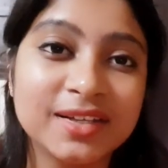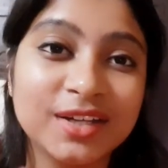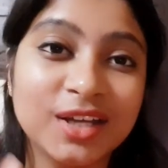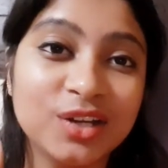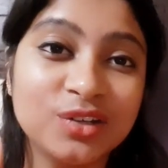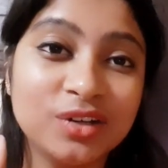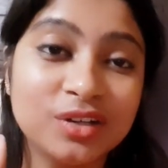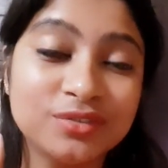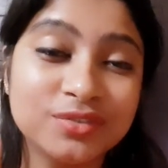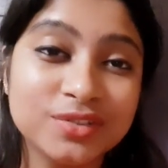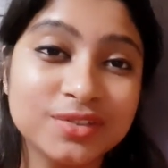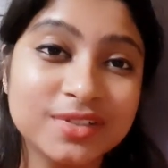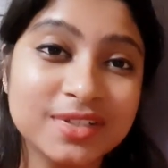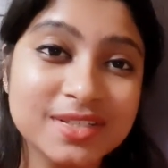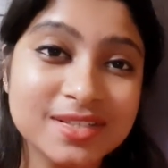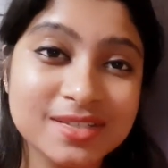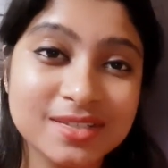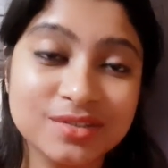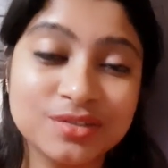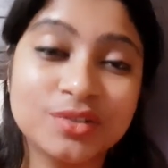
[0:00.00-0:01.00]
Hello all
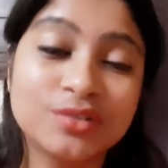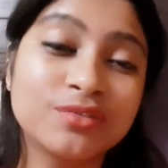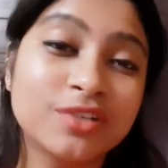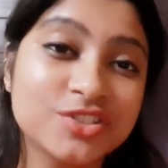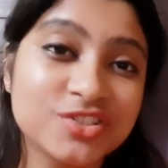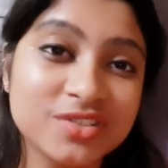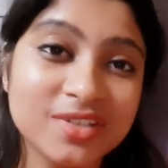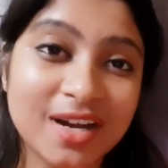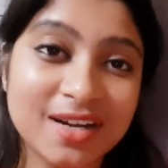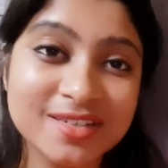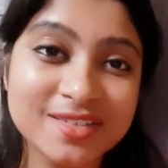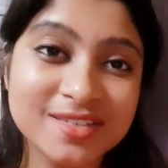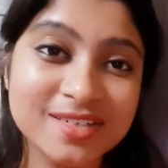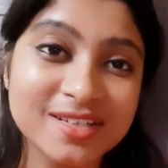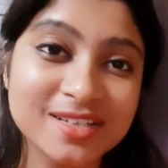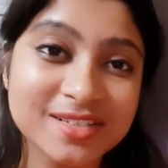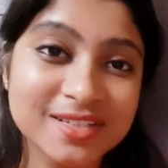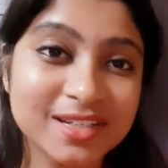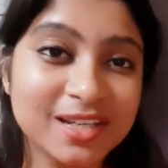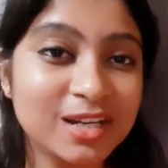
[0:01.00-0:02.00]
viewers, you are watching Art
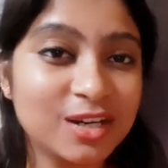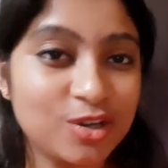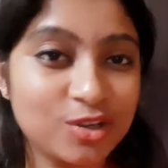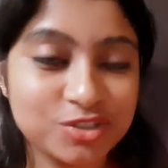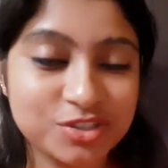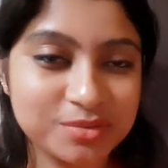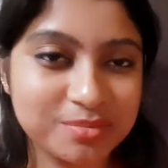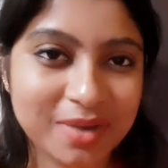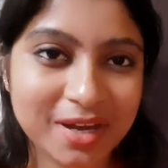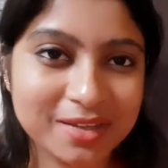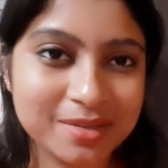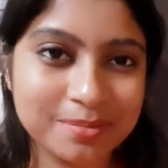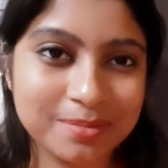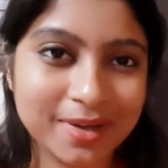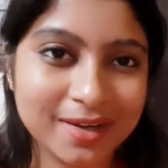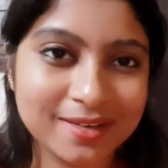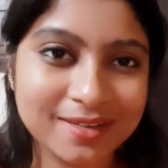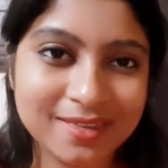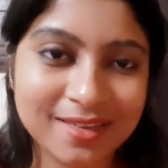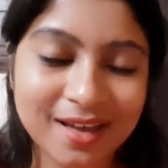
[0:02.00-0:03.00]
Nails Naillogy by
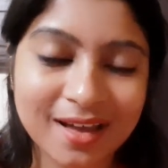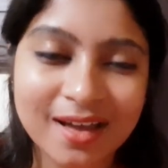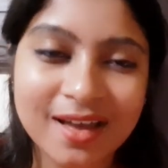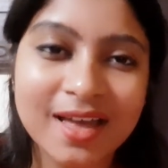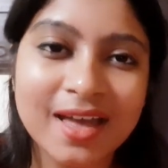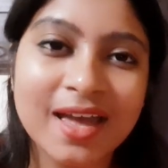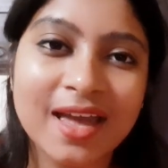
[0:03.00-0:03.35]
Dipanwita.